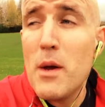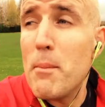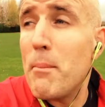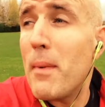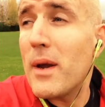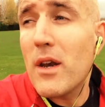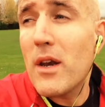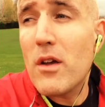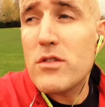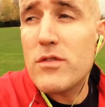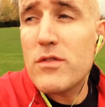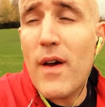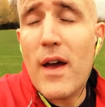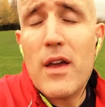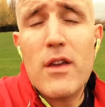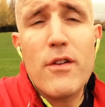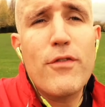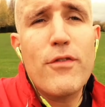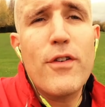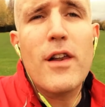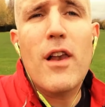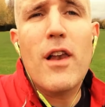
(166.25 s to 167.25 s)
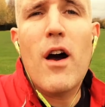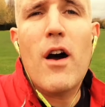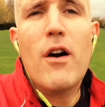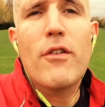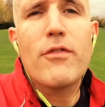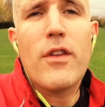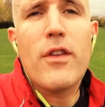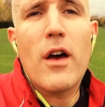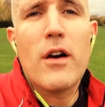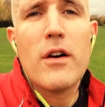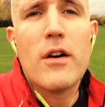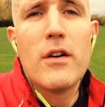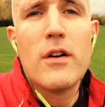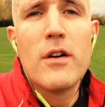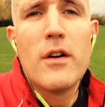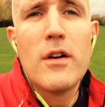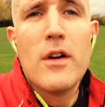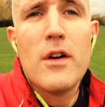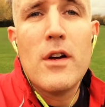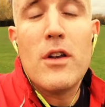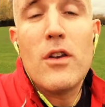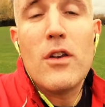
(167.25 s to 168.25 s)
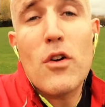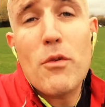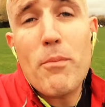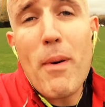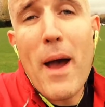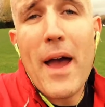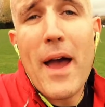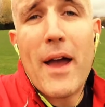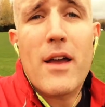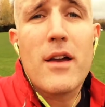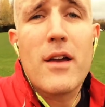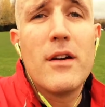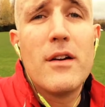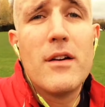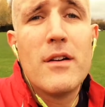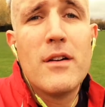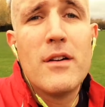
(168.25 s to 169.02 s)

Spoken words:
make notes of how you feel after. Look back.